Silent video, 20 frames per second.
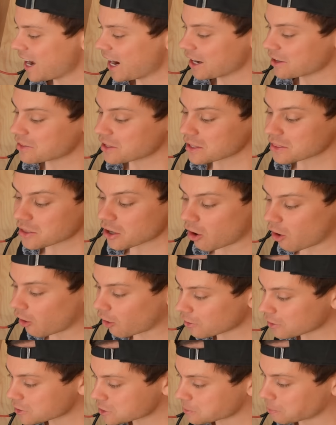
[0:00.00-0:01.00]
I think the
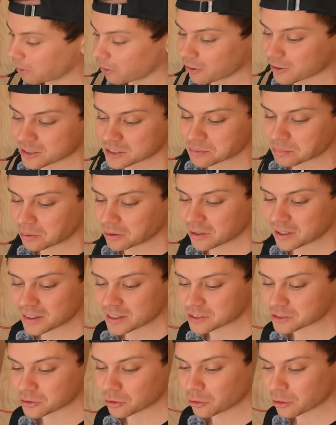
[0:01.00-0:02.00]
hardest part is putting
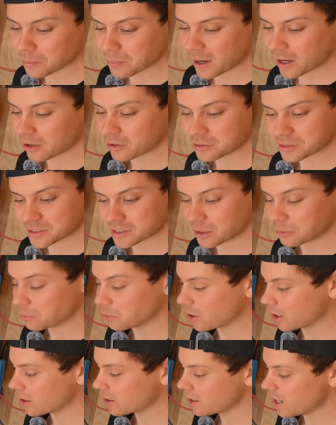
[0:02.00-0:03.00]
the solar panels
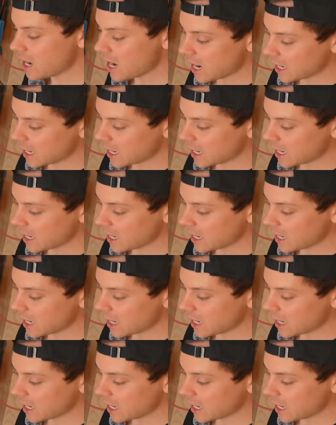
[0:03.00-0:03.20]
somewhere